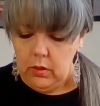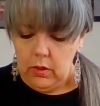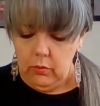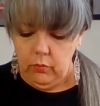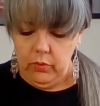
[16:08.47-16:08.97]

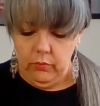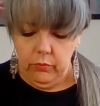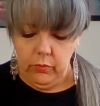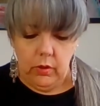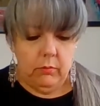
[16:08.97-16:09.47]
Yeah, we
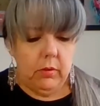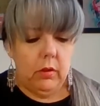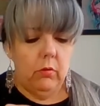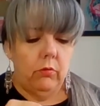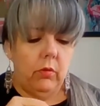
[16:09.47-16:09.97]
will not be
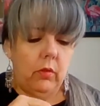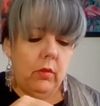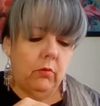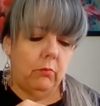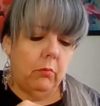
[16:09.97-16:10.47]

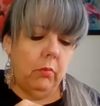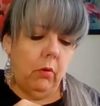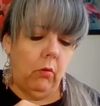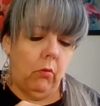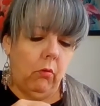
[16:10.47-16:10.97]
using this
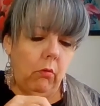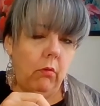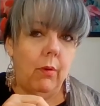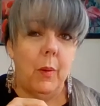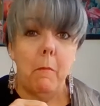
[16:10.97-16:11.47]
bowl.